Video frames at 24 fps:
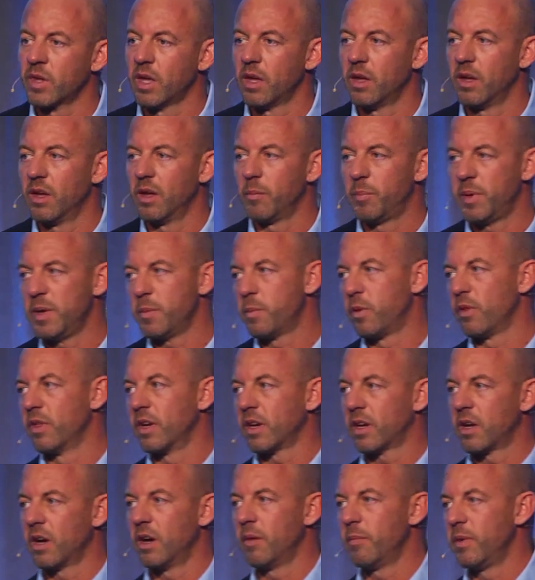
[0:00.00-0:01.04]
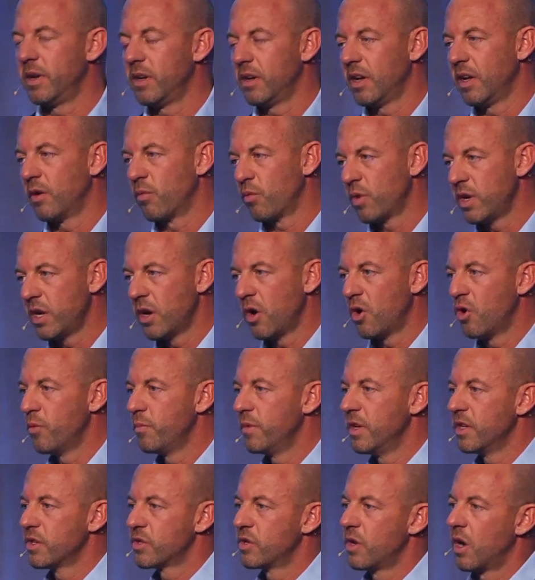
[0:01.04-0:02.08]
uh, people that come and, and rehome
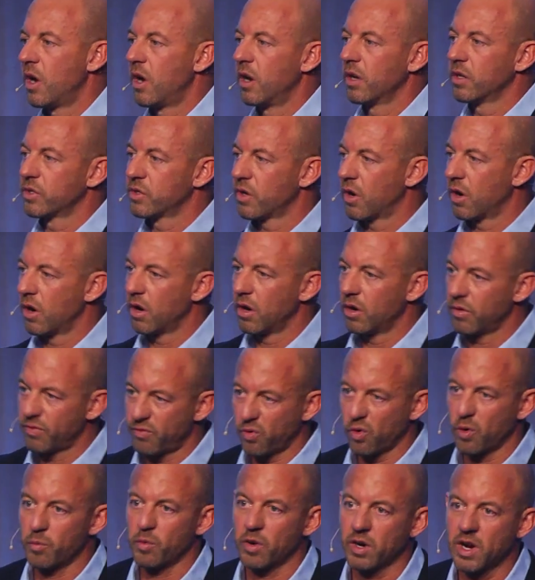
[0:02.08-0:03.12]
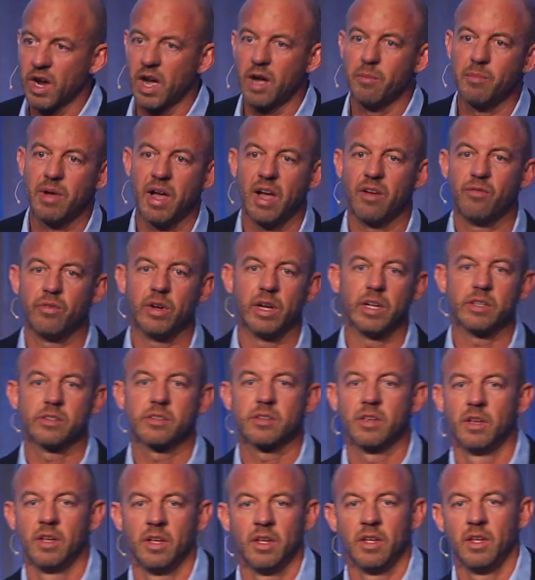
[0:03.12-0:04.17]
these dogs are former combat
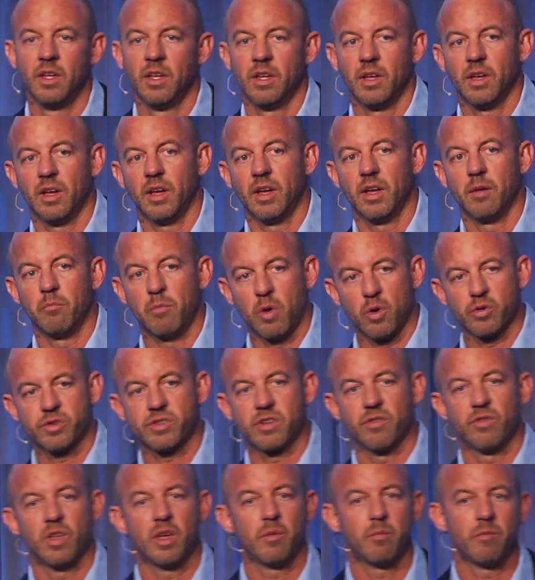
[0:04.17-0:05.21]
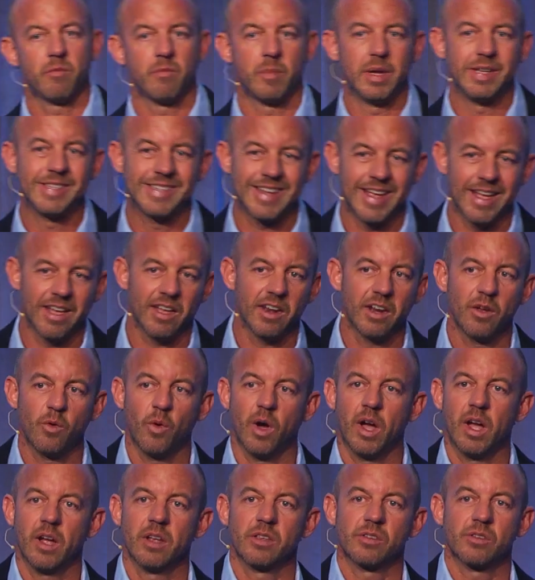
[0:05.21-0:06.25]
vets. Uh, most of them, mentality
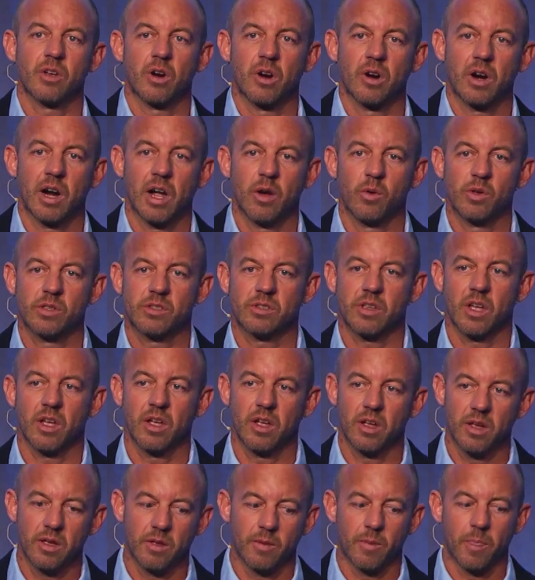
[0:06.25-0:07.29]
wise, are, I would say,